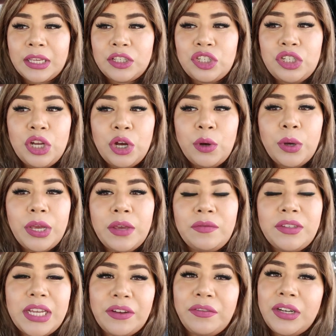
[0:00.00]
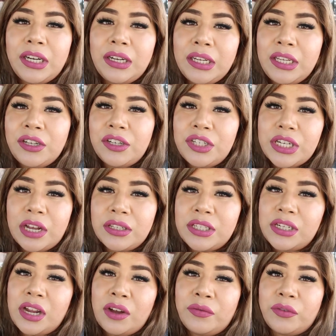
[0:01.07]
So if definitely your
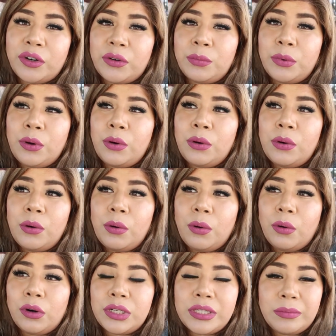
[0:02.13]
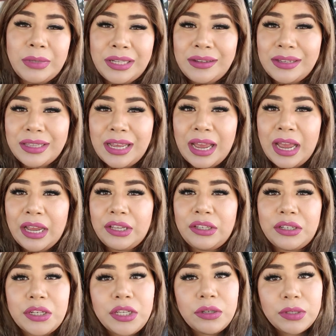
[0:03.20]
child's nonverbal or something like that,
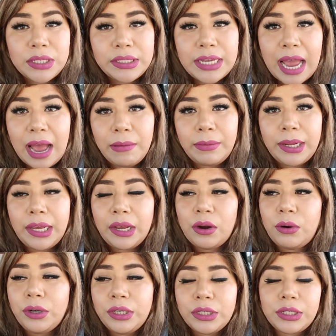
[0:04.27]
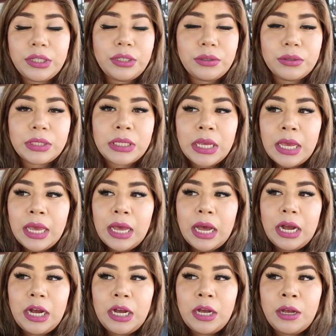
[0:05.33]
you could use a tablet, or you could use
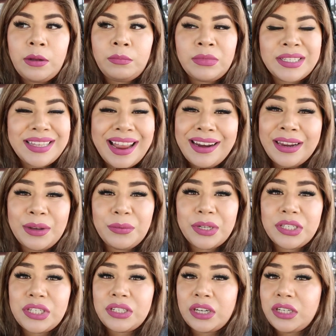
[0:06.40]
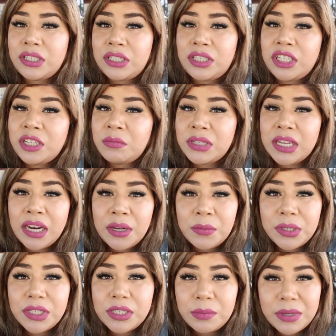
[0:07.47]
sign language. Start teaching him sign
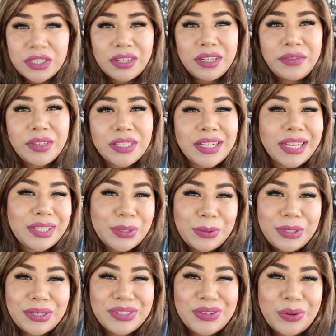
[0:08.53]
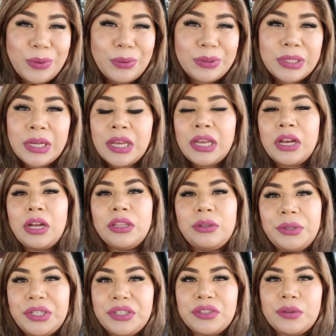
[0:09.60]
language, especially if he's like 2 years old,
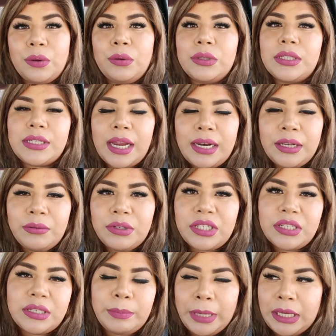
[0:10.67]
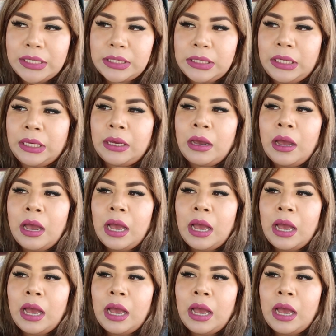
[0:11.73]
3 years old. Sign language is amazing.